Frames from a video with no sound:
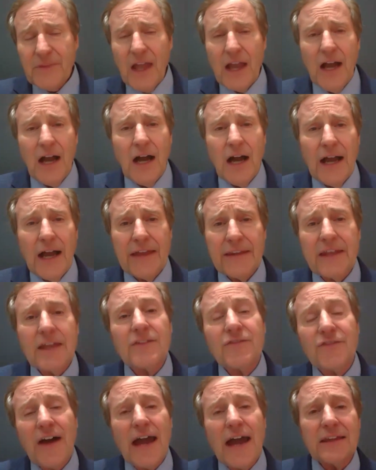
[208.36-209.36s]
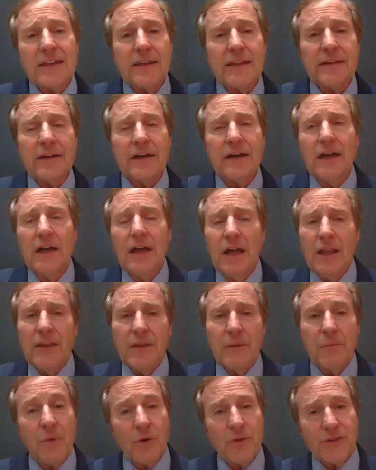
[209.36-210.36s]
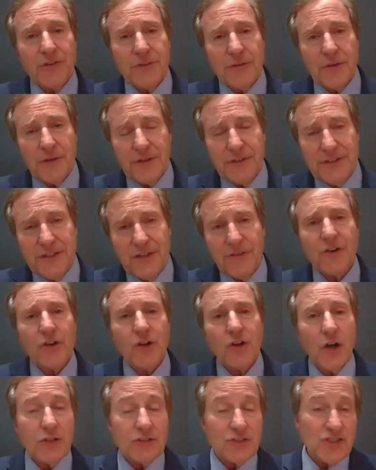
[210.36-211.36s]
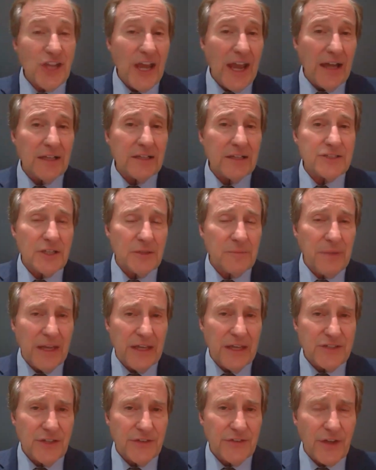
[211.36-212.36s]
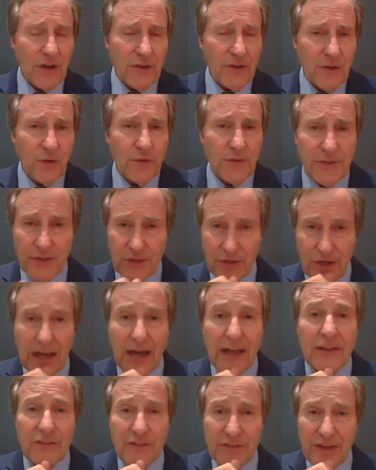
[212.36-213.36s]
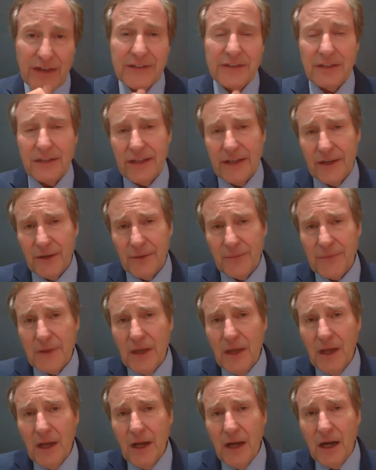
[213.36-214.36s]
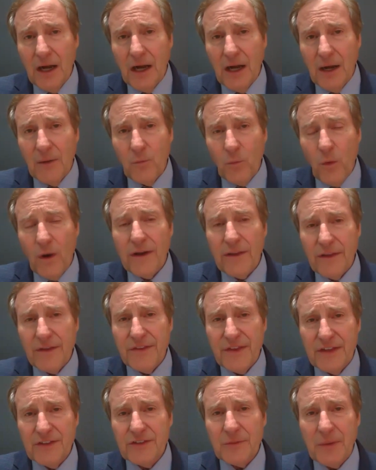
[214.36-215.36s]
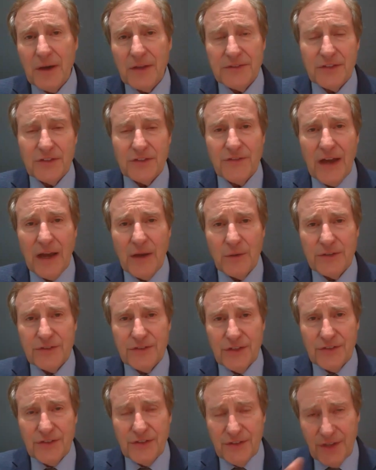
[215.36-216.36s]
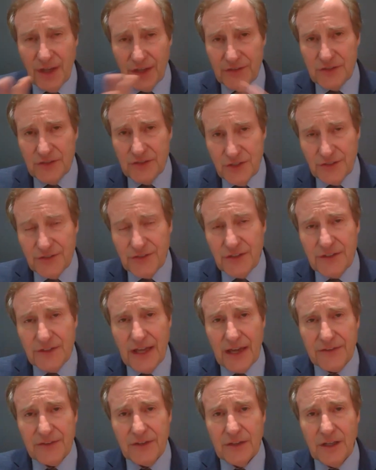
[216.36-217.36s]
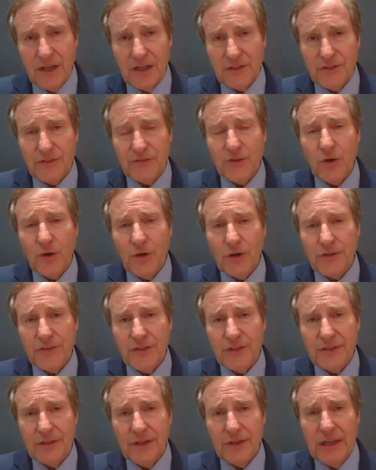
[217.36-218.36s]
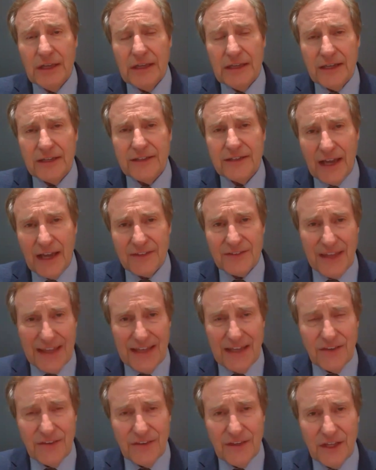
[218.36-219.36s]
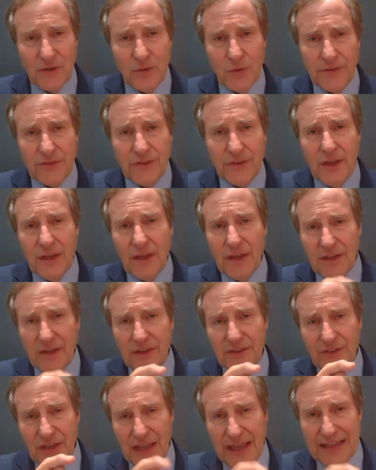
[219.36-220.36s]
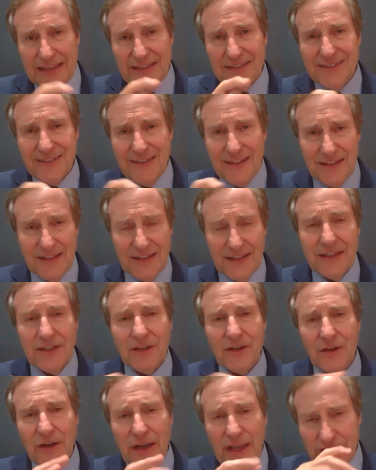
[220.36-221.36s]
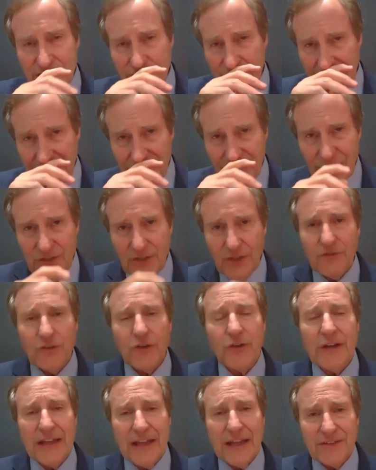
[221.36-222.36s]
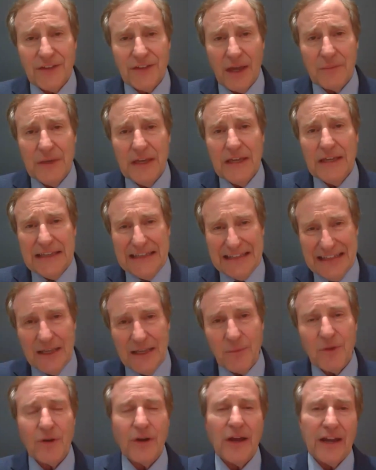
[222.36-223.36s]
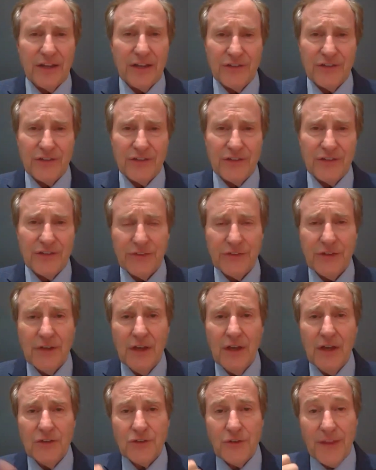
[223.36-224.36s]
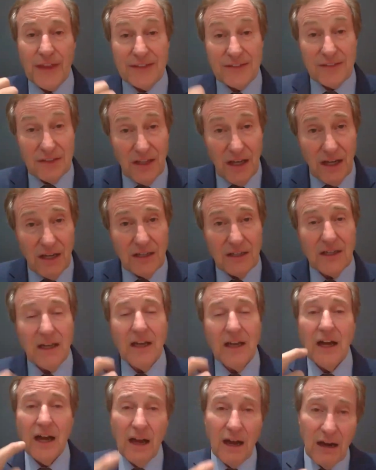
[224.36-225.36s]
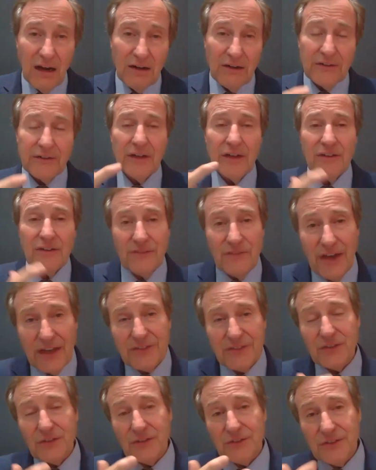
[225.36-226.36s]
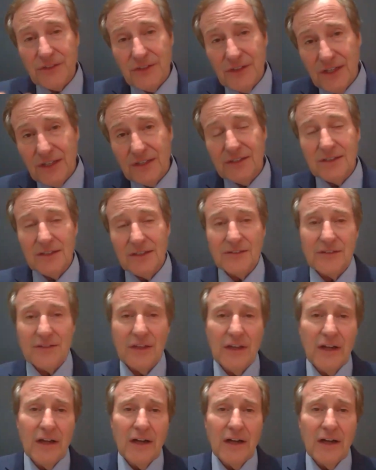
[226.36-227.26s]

Uh, and then finally, the, the most difficult, challenging patients are those that are on the ventilator. Uh, one of the things about this virus is it doesn't just attack the lungs, of course. It, it attacks anything with this ACE, or angiotensin converting enzyme inhibitor, on its surface. So that's lung, heart, vessels, kidneys.